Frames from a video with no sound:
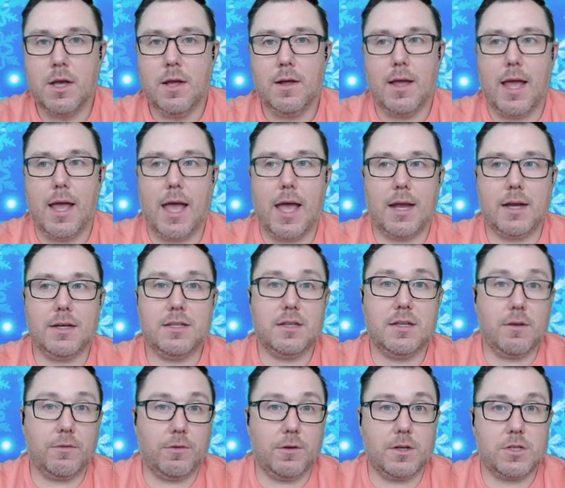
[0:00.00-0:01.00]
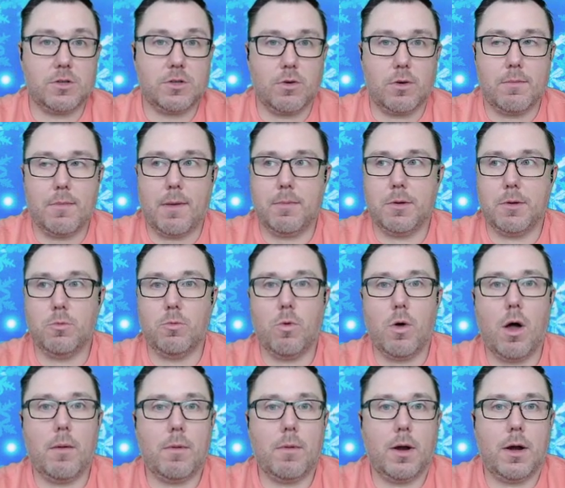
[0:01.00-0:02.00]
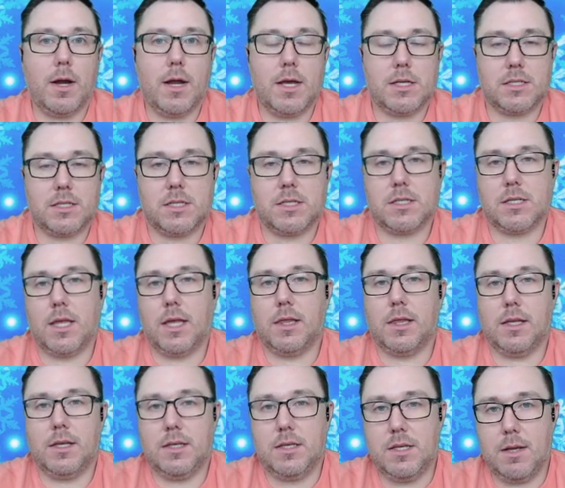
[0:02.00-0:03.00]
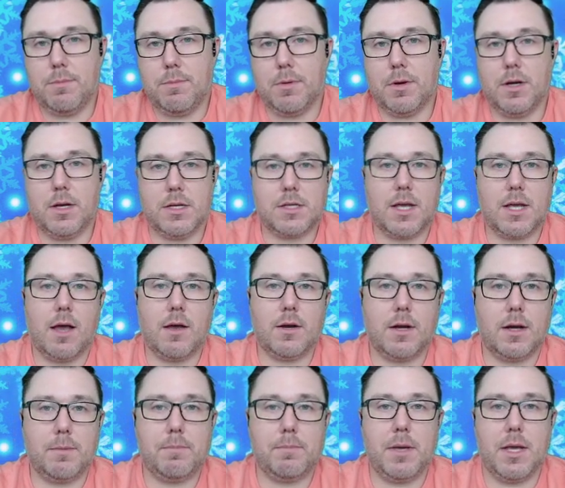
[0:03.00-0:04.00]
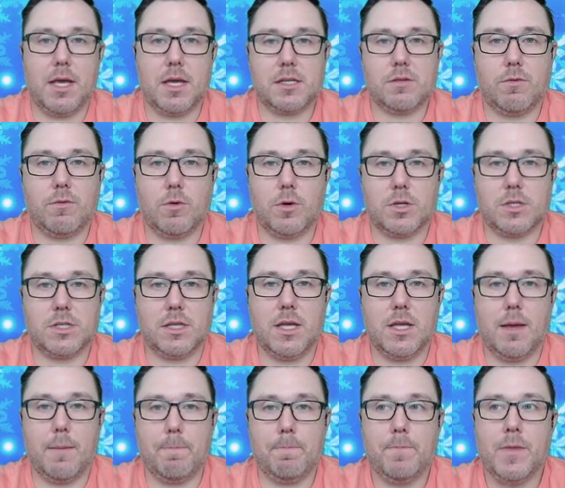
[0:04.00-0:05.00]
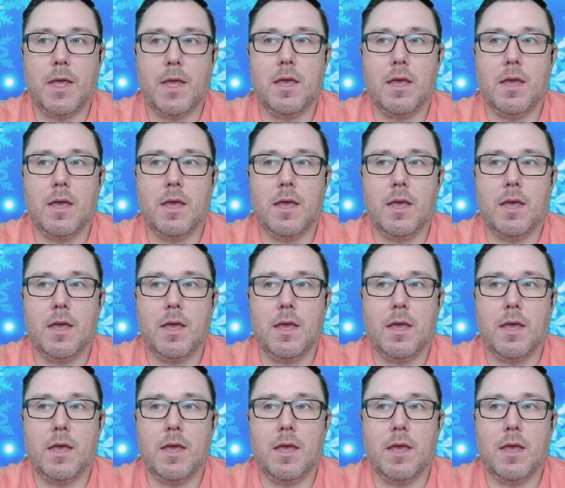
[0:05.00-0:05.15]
at a different store. Maybe Walmart has a slightly deeper discount on a PS4 Slim.